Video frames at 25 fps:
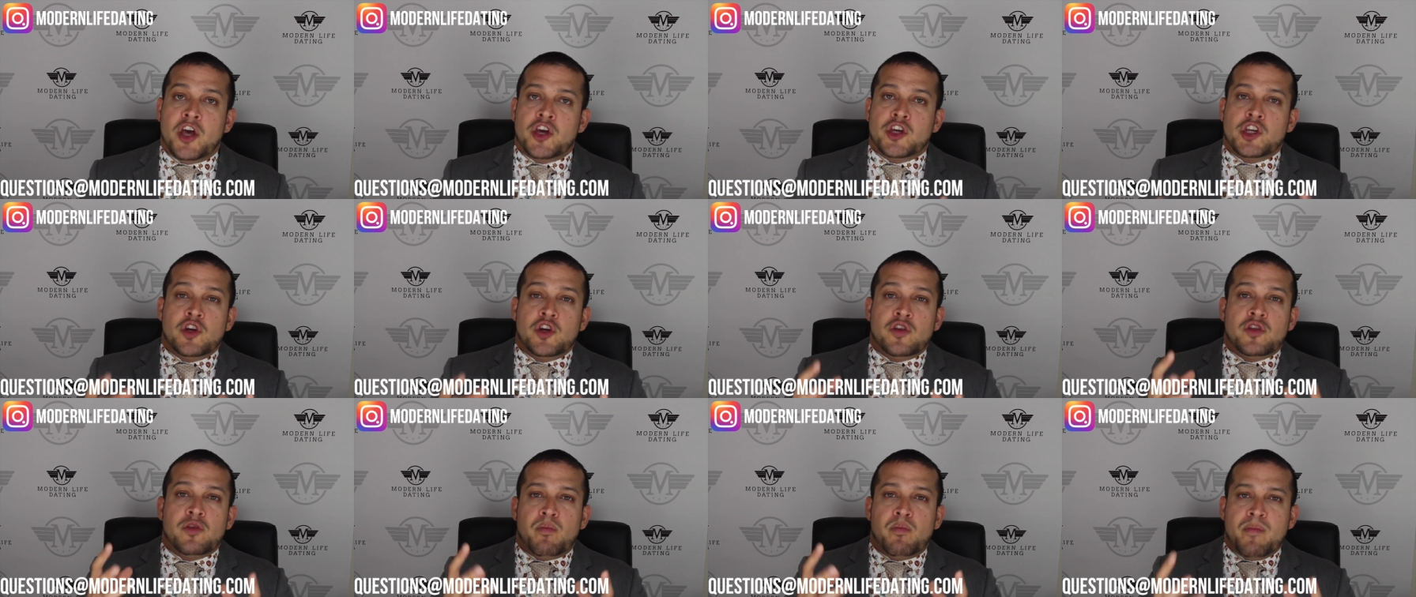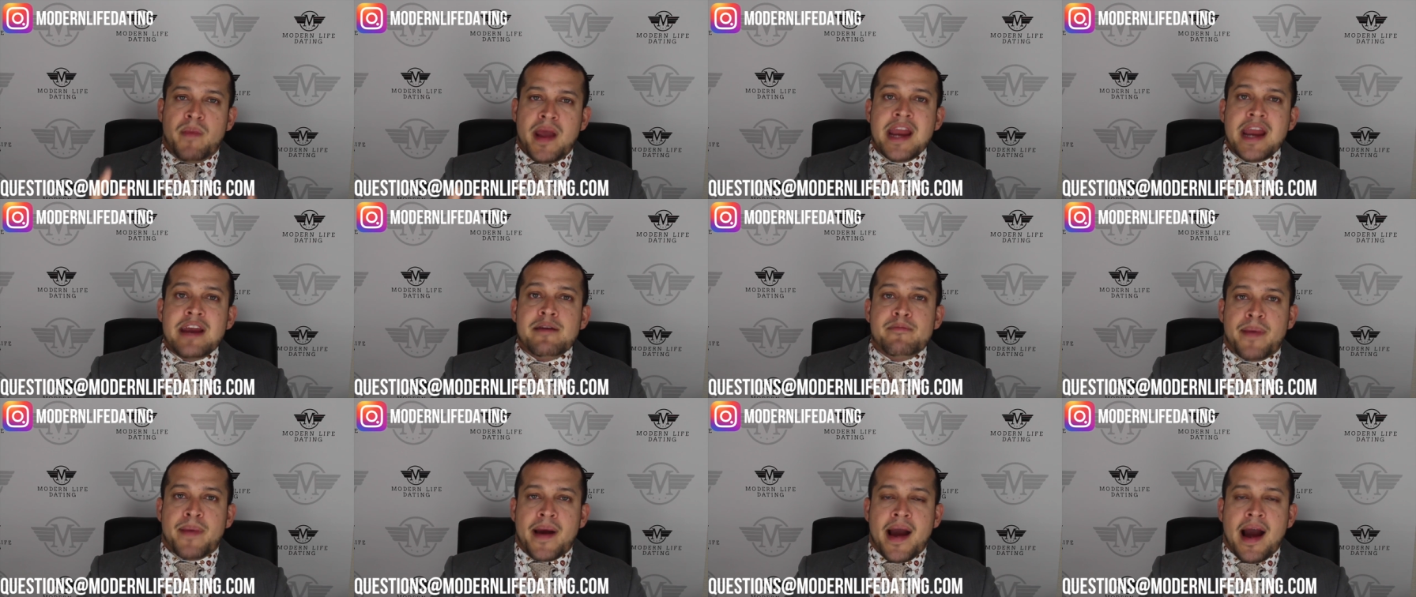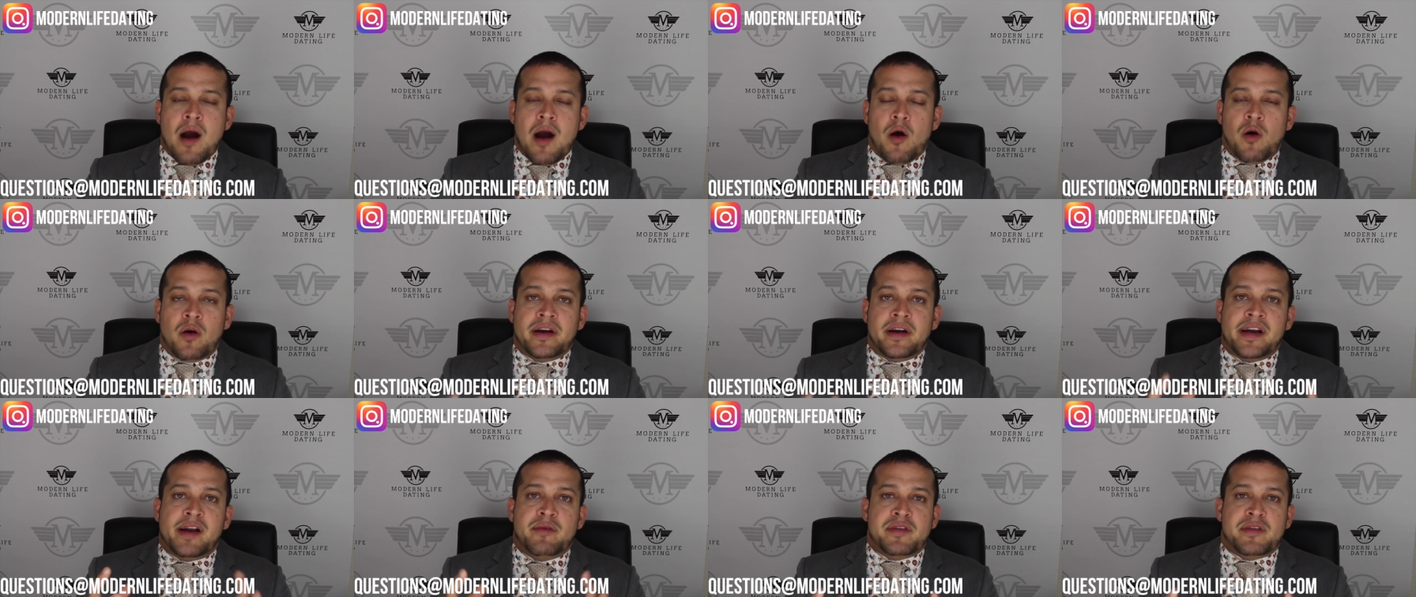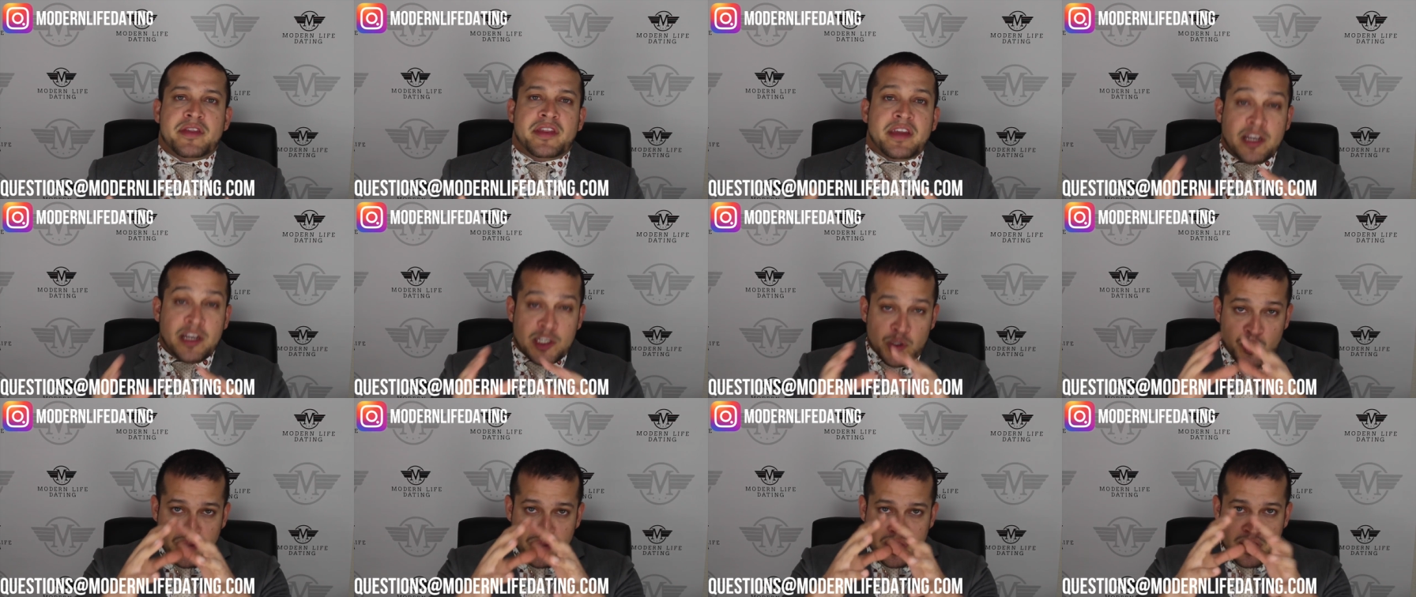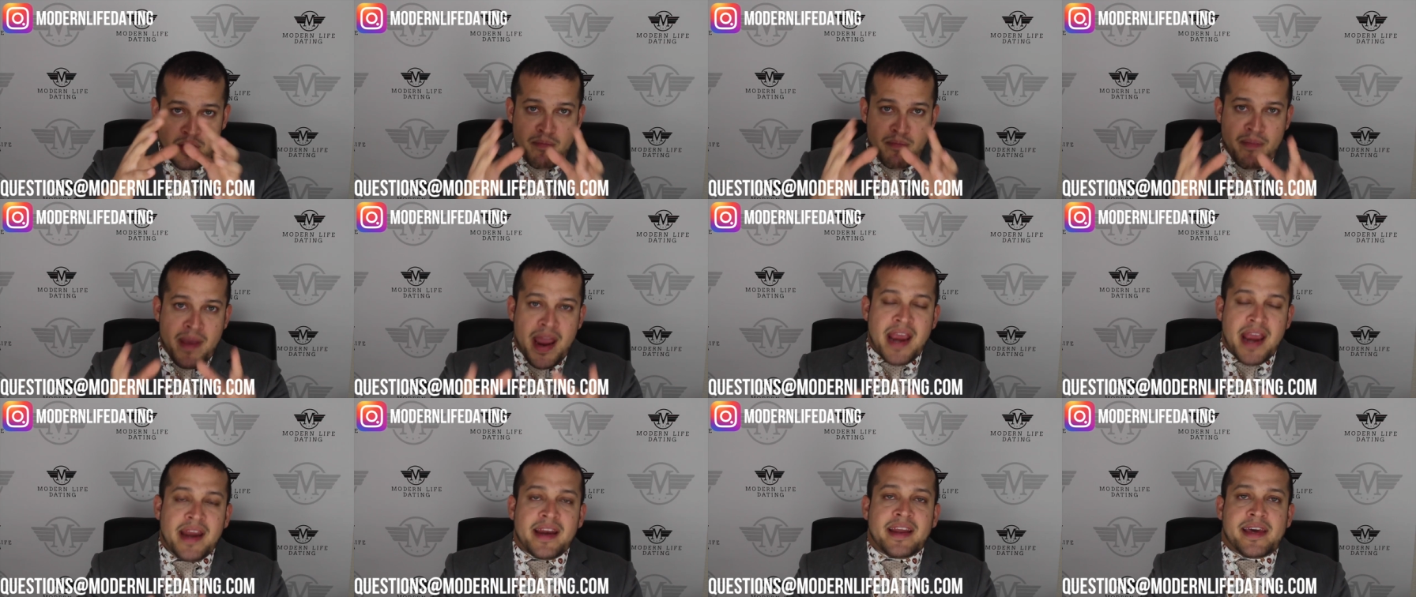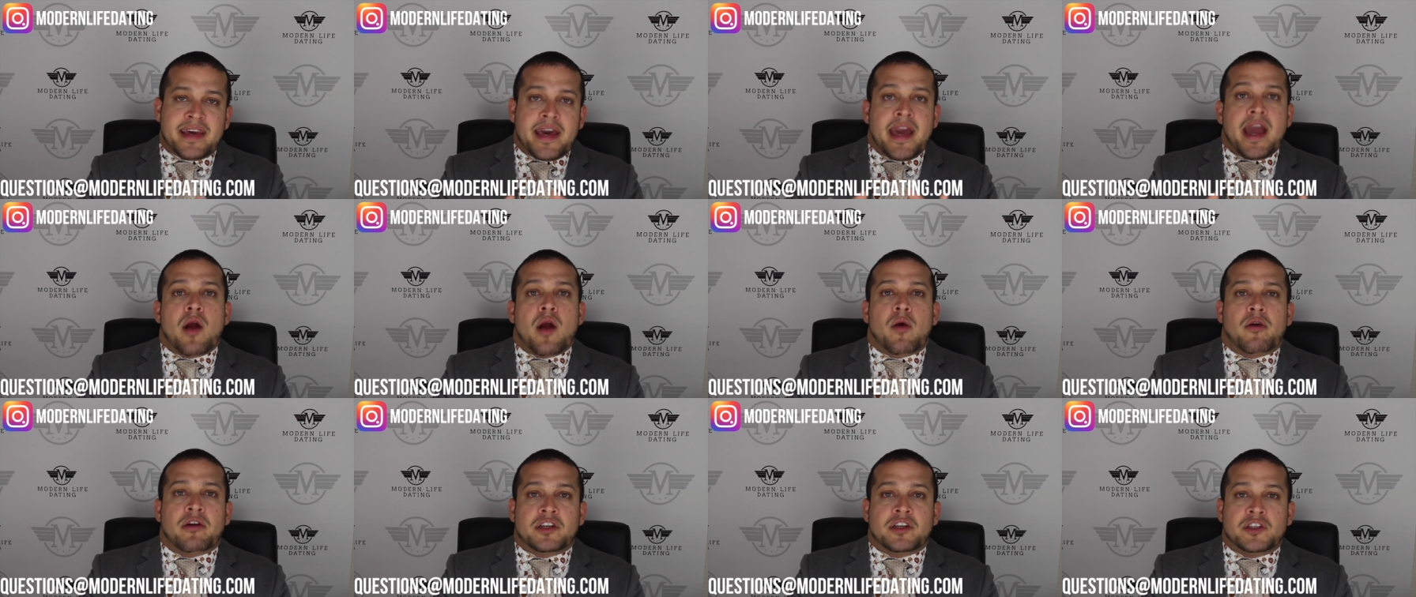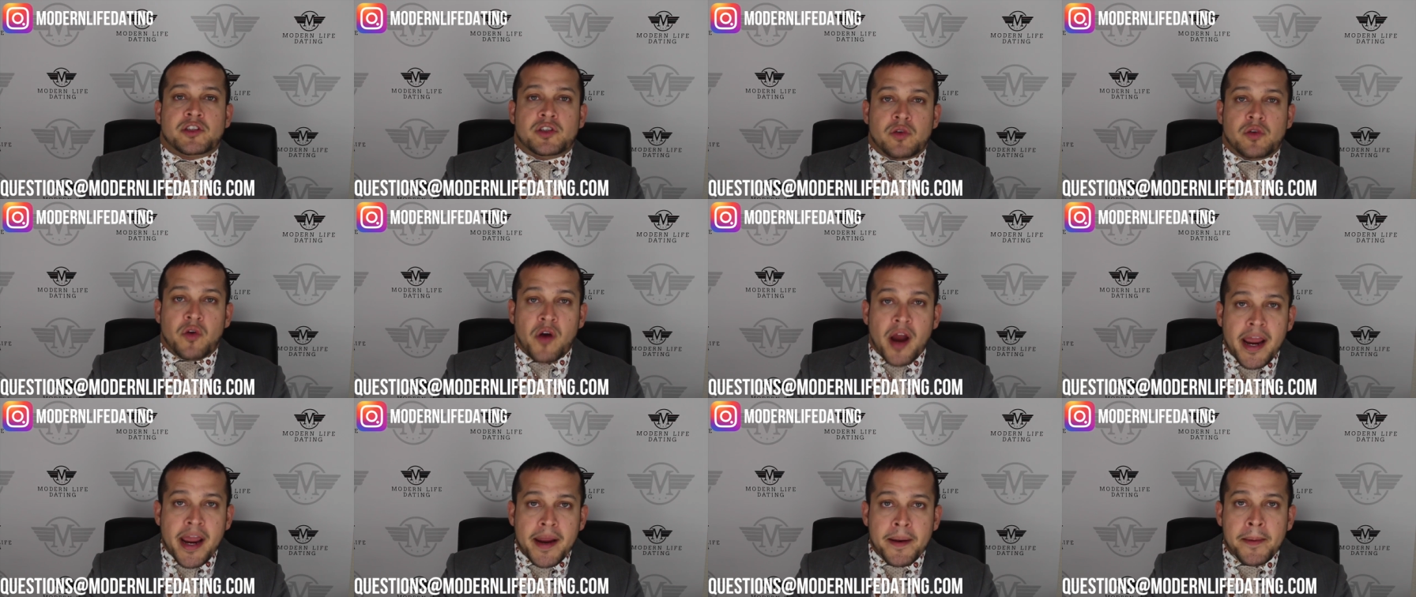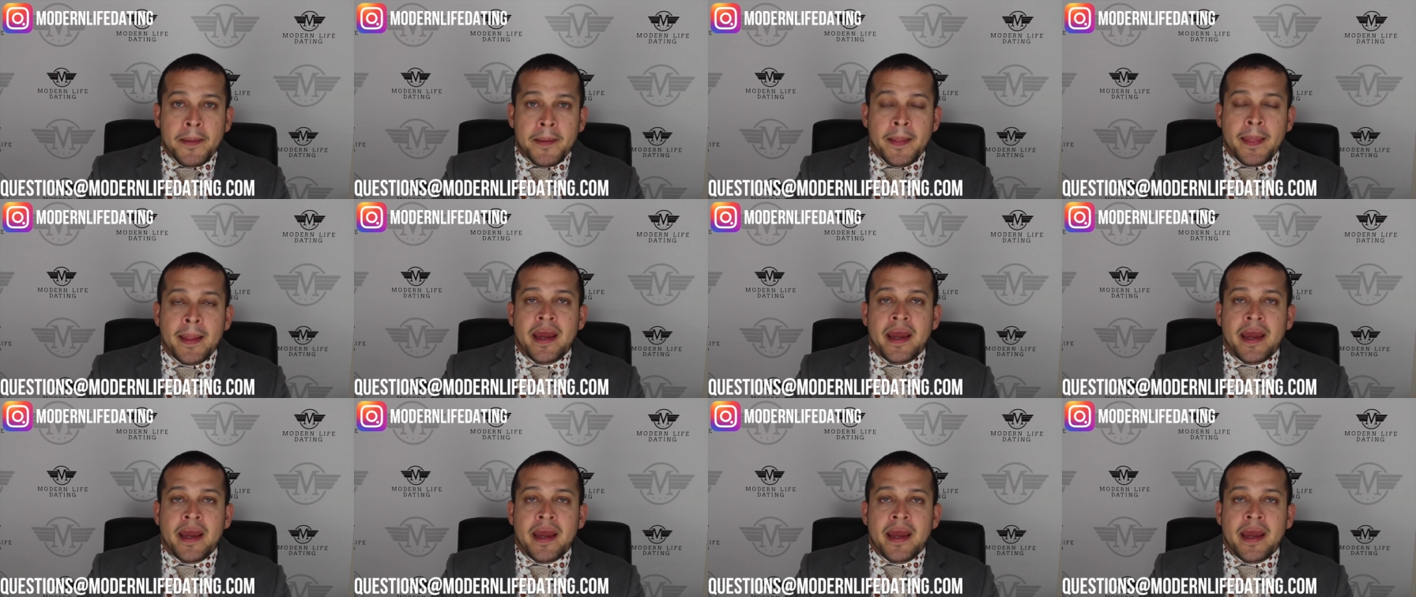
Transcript: you know, the main power and everything is with the main character, right?